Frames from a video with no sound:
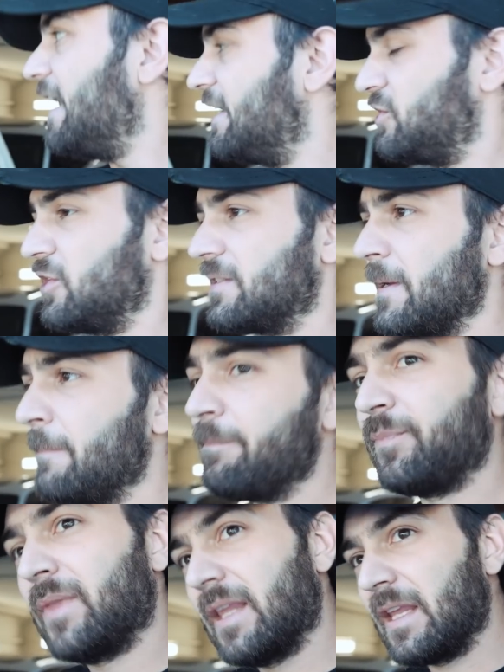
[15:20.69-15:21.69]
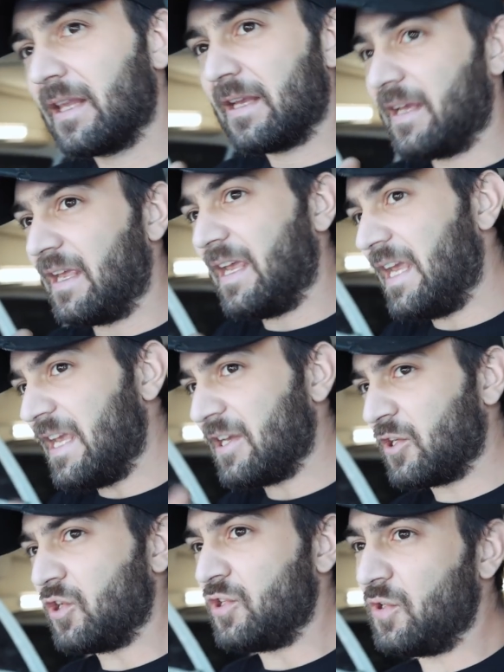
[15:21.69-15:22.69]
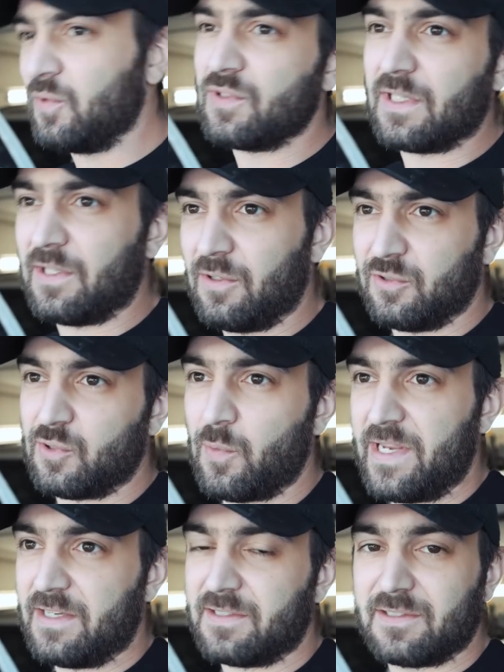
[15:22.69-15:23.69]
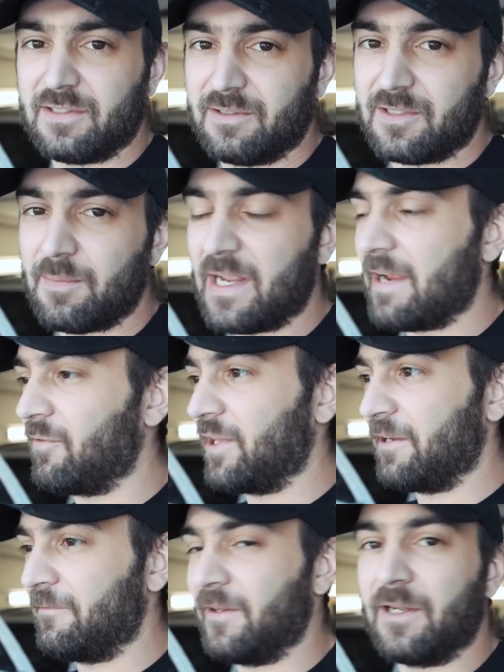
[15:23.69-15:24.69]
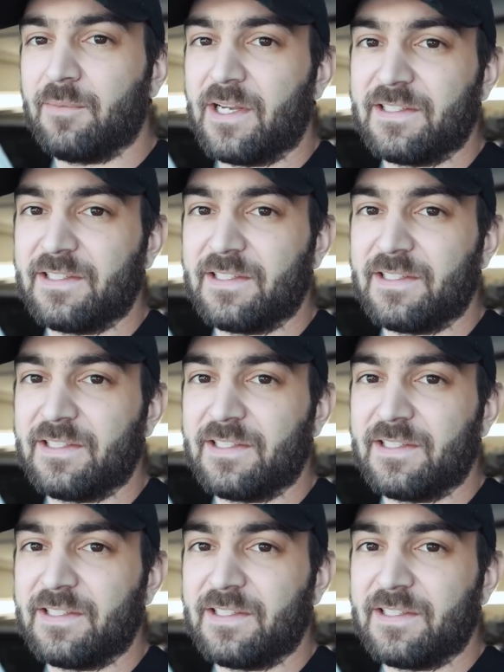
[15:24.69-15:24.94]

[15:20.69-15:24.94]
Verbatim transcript: It just, it could use a little tweaks to make everything fit up